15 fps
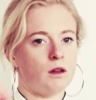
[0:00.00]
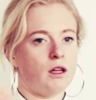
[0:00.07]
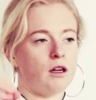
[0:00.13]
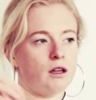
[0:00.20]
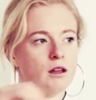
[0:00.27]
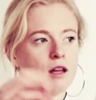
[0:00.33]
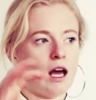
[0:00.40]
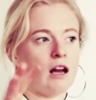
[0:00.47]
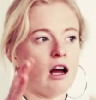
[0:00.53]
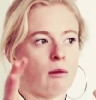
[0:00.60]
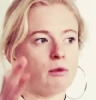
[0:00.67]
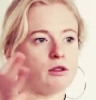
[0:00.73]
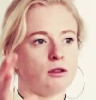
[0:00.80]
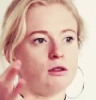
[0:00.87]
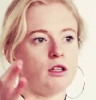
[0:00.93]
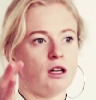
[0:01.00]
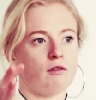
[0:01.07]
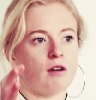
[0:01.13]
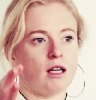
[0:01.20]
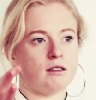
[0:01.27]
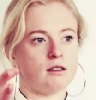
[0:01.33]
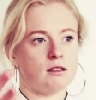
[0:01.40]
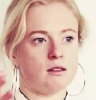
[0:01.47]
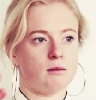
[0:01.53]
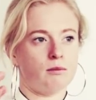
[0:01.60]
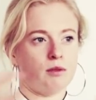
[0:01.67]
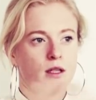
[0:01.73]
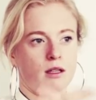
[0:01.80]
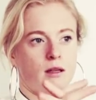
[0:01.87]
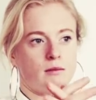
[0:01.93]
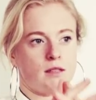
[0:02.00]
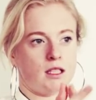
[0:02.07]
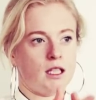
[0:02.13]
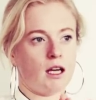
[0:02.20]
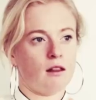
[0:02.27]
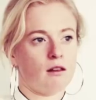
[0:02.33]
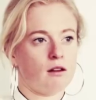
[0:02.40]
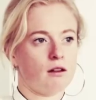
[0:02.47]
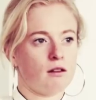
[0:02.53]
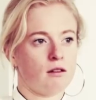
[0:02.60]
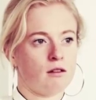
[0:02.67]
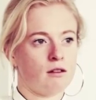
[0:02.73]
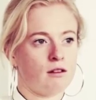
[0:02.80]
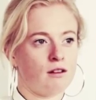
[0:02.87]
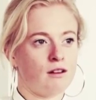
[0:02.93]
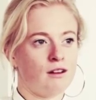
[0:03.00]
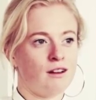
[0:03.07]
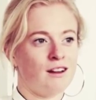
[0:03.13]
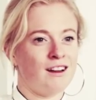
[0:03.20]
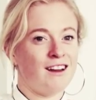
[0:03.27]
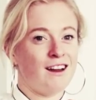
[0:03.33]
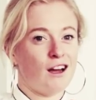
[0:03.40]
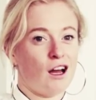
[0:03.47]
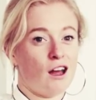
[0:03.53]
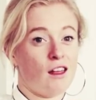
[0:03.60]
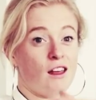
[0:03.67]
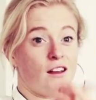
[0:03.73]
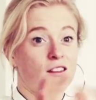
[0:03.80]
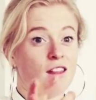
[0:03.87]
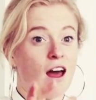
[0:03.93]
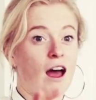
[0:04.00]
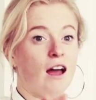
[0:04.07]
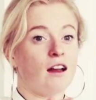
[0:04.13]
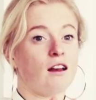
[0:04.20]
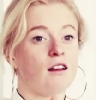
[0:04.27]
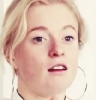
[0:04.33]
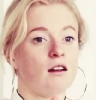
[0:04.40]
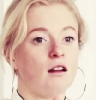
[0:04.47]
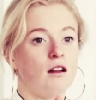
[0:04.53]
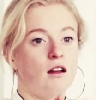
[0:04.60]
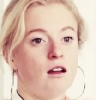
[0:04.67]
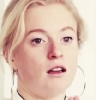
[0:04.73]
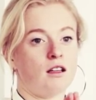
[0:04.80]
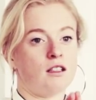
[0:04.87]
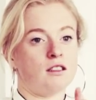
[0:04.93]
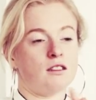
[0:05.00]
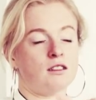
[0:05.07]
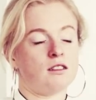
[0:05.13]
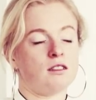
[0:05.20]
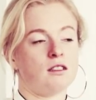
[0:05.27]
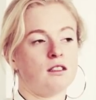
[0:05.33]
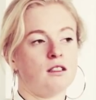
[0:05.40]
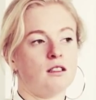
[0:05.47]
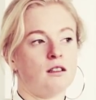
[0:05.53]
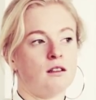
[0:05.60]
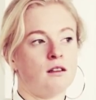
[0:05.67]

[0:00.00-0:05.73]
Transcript: when that opportunity arises to bring them together, I think that is